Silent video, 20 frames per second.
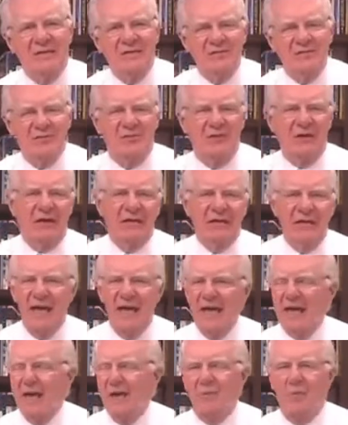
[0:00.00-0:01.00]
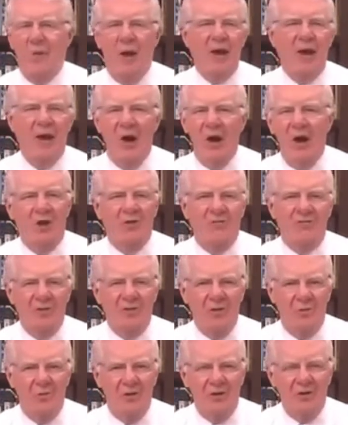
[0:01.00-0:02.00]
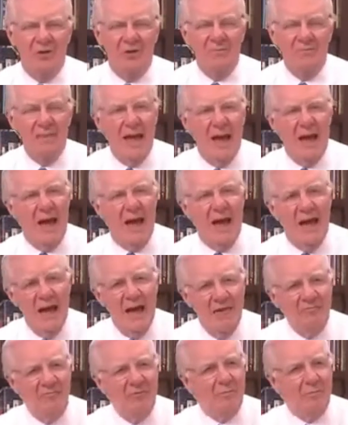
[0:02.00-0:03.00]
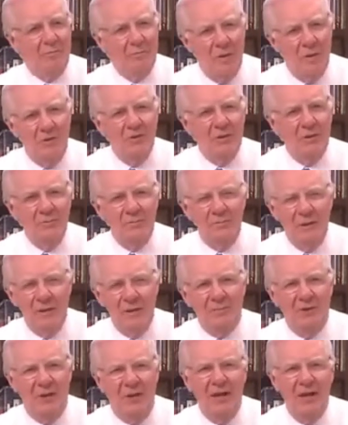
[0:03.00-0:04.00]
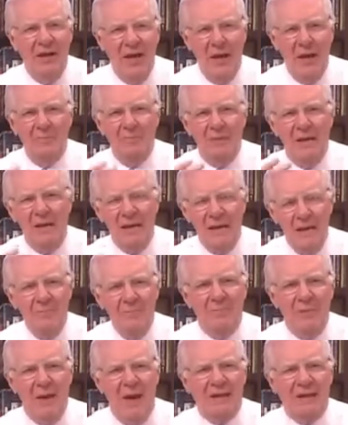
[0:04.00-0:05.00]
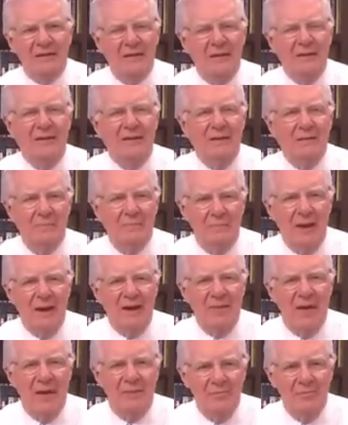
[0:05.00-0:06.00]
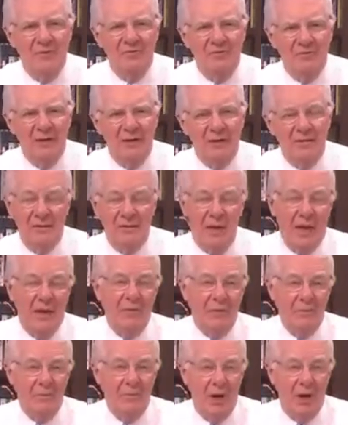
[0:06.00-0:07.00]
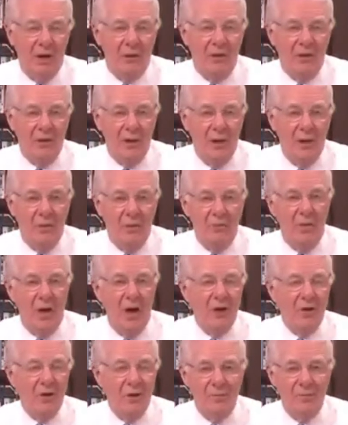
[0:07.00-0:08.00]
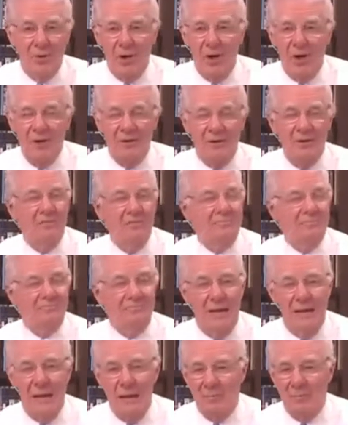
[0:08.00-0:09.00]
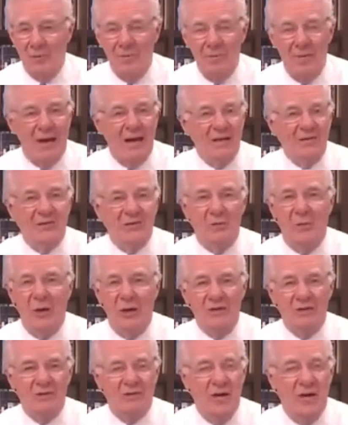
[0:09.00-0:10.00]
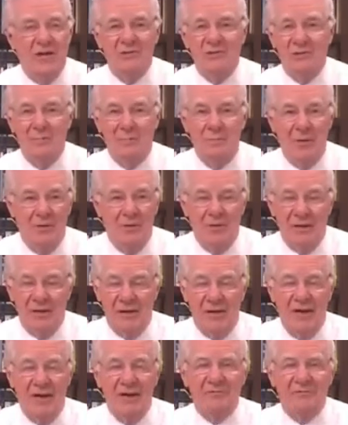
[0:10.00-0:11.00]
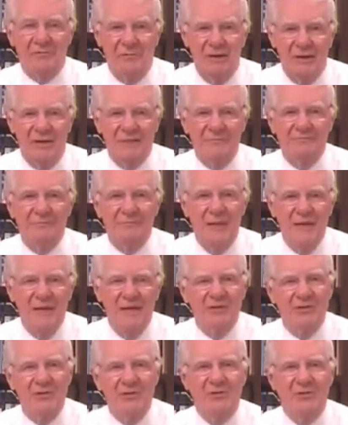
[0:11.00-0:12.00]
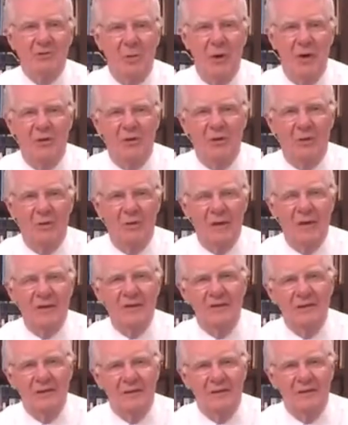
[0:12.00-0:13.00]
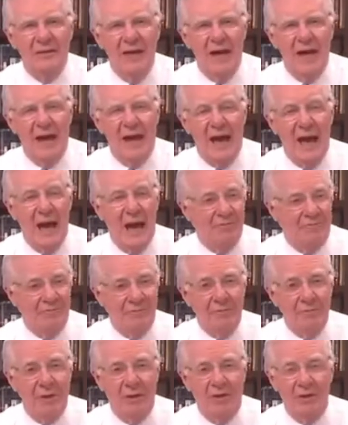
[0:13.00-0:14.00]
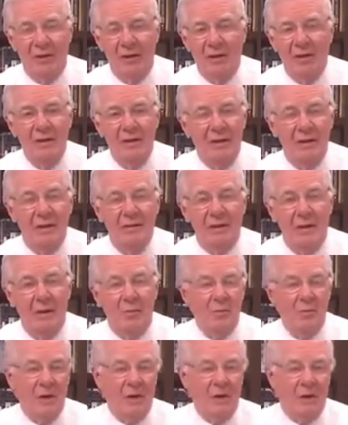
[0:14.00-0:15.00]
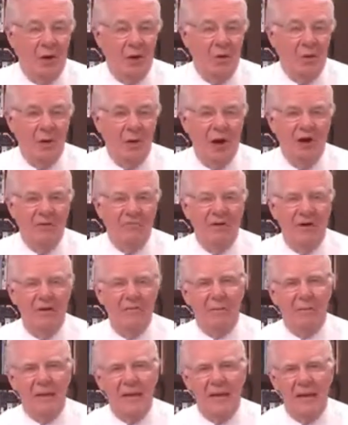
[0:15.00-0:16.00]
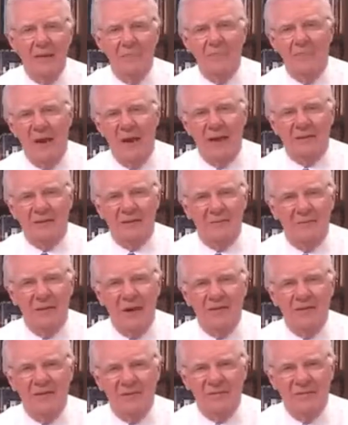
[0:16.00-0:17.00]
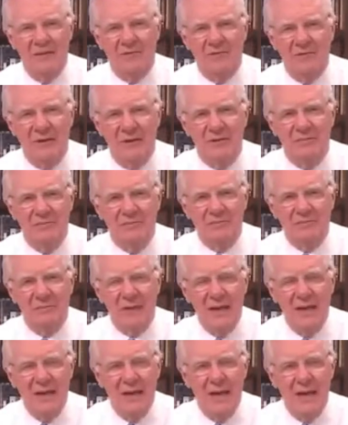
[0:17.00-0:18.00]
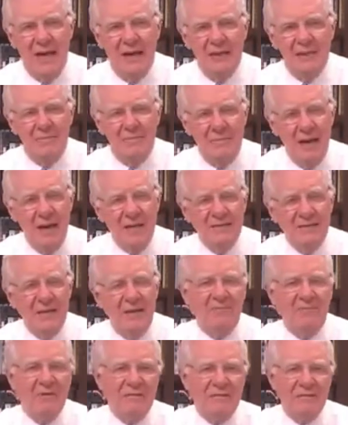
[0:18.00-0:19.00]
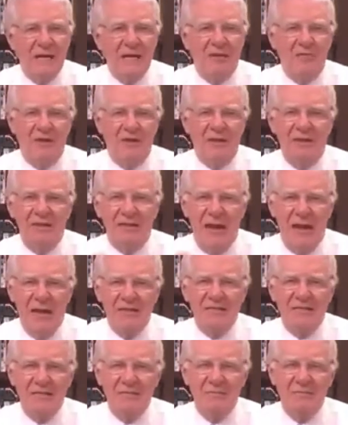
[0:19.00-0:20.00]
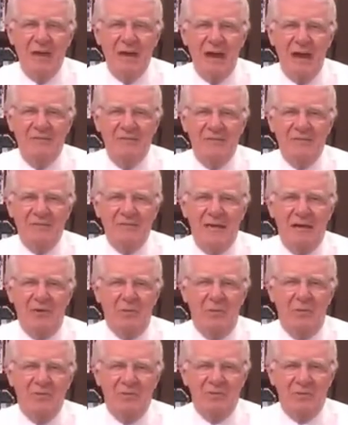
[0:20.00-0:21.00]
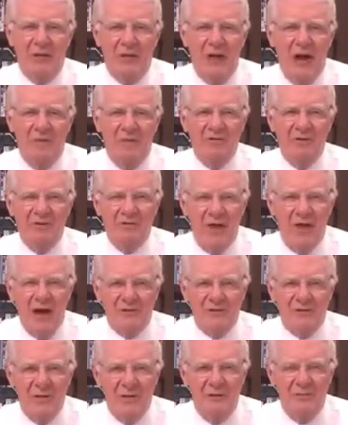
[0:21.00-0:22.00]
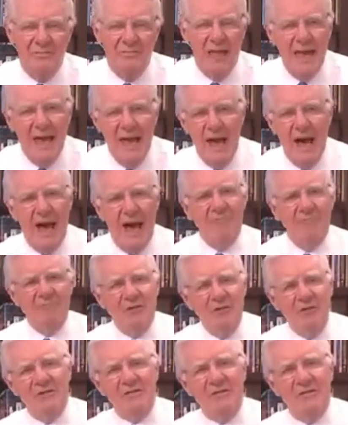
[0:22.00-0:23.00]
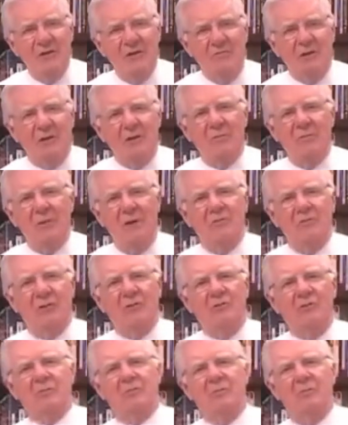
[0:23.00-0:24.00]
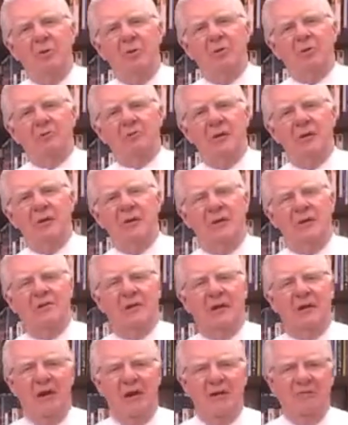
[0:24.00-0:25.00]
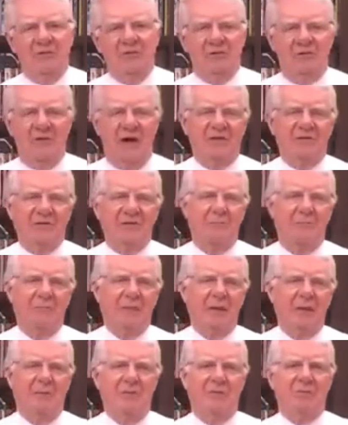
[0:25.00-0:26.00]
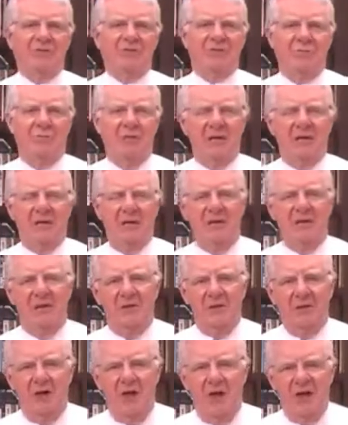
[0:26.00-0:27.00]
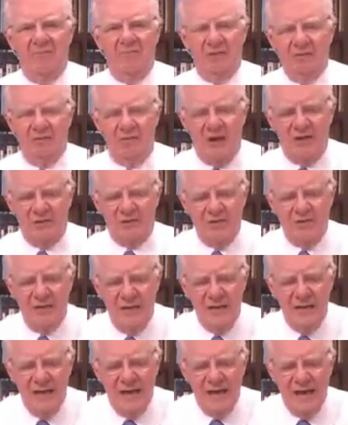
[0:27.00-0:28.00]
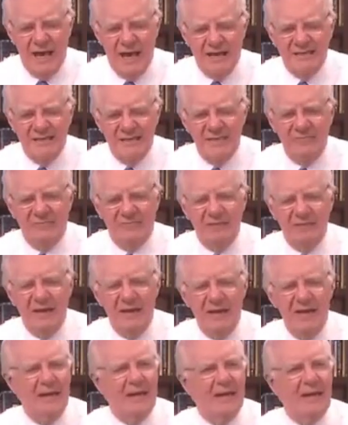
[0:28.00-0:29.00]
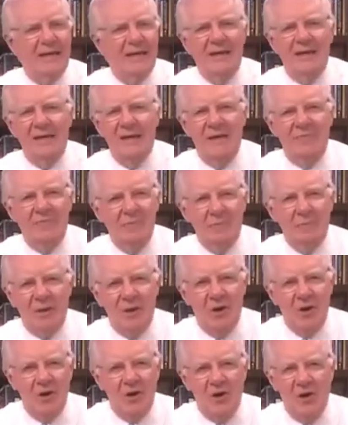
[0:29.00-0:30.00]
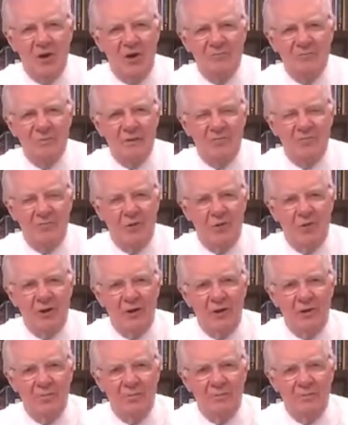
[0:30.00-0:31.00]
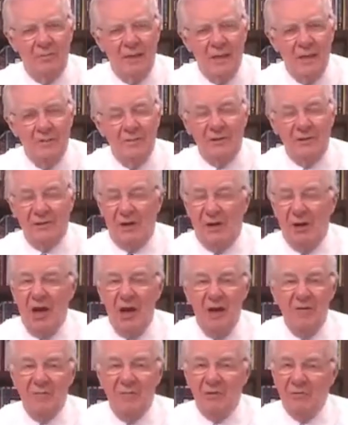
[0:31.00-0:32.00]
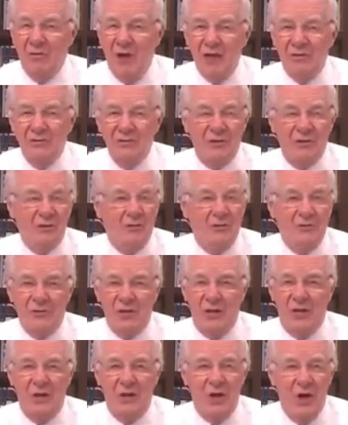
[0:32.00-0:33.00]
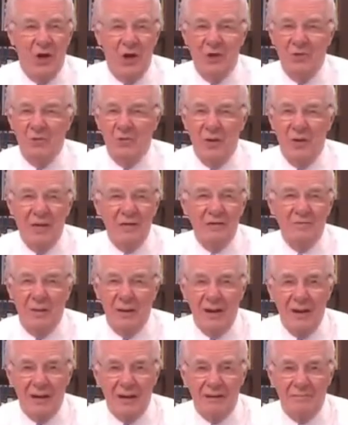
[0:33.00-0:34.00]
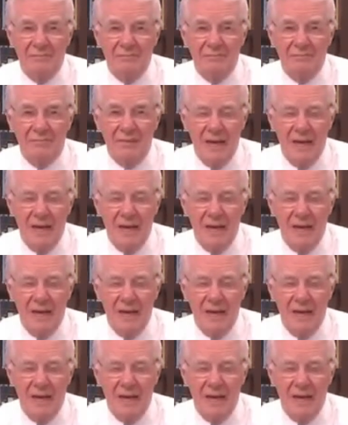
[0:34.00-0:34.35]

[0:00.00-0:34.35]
hit the street, it went all over the world. 500 million people have been impacted by that movie and the book. Rhonda Byrne made up her mind she wanted to change 1 billion lives. Well, she's well on her way to doing that. 500 million that we know of have been impacted by The Secret. And the base of The Secret, or the essence behind The Secret, was the law of attraction. After The Secret came out, there was books written on the law of attraction. People were speaking on the law of attraction as if it had never been heard of before. But the law of attraction goes a long ways back.